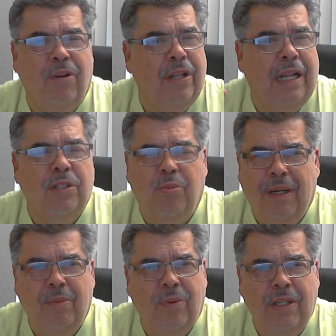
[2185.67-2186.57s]
That's
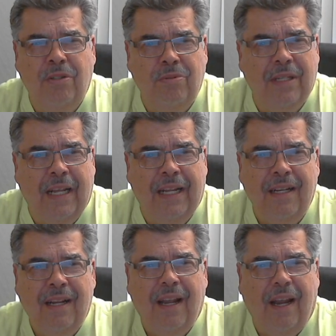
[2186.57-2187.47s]
why we do that
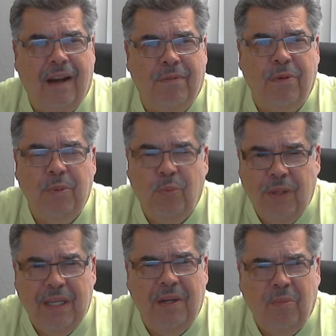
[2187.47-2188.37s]
every week.